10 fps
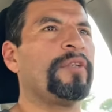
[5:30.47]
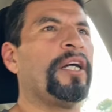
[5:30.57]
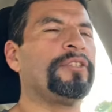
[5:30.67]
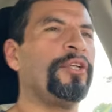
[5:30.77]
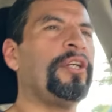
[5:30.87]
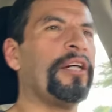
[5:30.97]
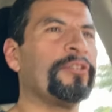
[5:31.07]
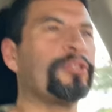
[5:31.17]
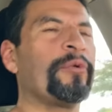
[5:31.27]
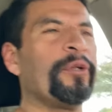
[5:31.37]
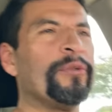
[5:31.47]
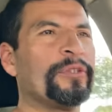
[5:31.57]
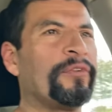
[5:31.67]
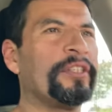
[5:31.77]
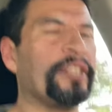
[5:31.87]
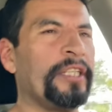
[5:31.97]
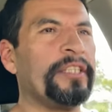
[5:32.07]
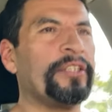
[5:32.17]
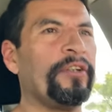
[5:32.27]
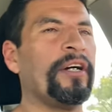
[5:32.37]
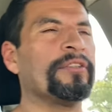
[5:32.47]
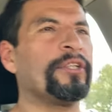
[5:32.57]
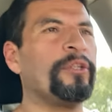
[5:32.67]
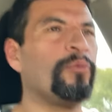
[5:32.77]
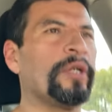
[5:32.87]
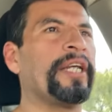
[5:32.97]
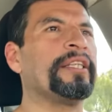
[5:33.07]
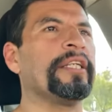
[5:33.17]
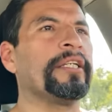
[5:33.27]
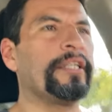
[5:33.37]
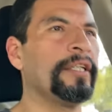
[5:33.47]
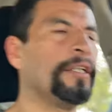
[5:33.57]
I'll tell you how the story goes first, and then I'll tell you what I think.